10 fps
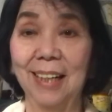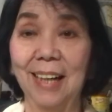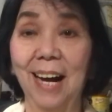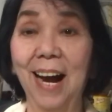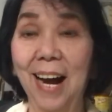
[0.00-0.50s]

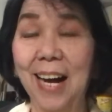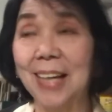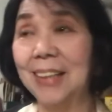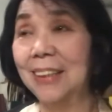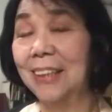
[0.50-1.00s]

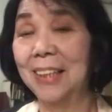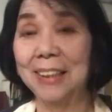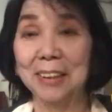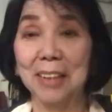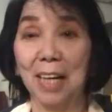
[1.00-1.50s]
Hi,
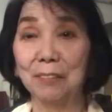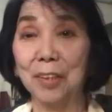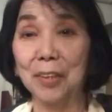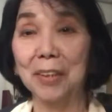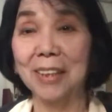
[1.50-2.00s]
good
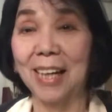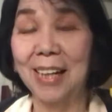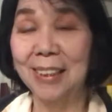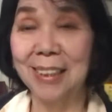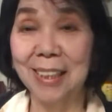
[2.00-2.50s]
afternoon
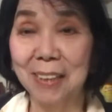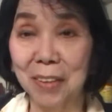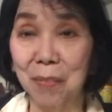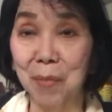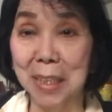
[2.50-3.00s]
again here
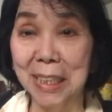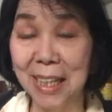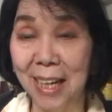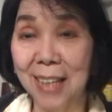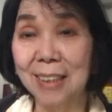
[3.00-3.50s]
in
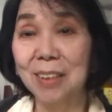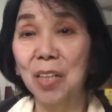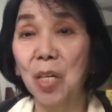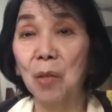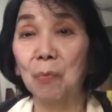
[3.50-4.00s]
Manila.
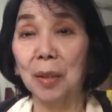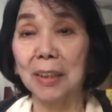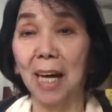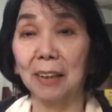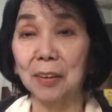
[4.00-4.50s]
But
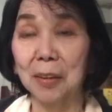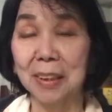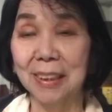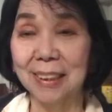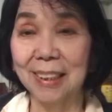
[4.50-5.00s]

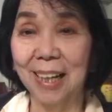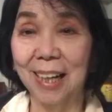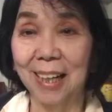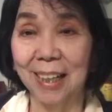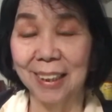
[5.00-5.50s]
actually,
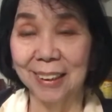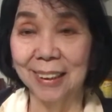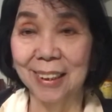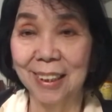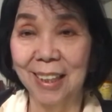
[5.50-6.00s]

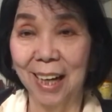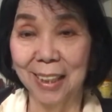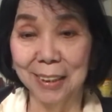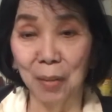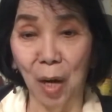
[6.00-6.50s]

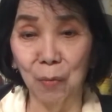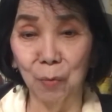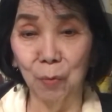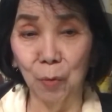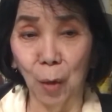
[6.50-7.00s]

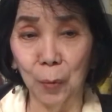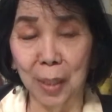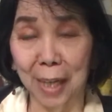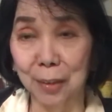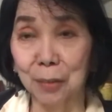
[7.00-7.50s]
I would
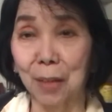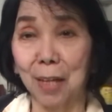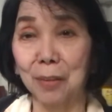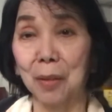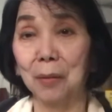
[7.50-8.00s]
like to
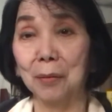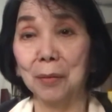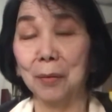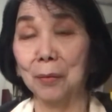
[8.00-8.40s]
thank those